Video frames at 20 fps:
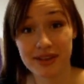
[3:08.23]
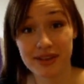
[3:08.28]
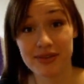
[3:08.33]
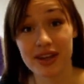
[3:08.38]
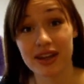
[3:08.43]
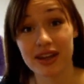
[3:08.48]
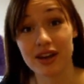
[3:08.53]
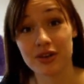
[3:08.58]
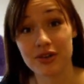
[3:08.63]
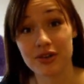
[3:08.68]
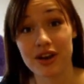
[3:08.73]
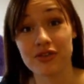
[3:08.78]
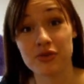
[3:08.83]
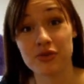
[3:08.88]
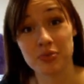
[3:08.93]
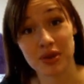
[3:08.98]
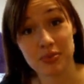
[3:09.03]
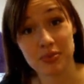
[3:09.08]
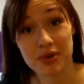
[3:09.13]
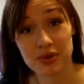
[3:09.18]
be living
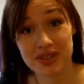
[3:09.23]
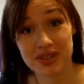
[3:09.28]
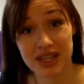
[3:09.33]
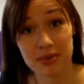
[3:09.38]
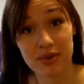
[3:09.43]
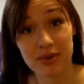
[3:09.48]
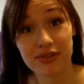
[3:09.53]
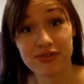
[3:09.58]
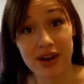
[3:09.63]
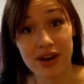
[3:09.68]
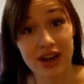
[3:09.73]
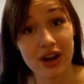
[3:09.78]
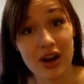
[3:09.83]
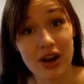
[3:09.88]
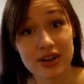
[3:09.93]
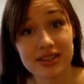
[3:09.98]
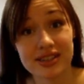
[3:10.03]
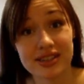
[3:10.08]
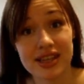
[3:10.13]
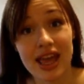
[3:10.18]
across from the Museum of
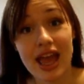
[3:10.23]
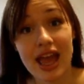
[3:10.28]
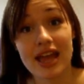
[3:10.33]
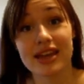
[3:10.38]
Fine Arts.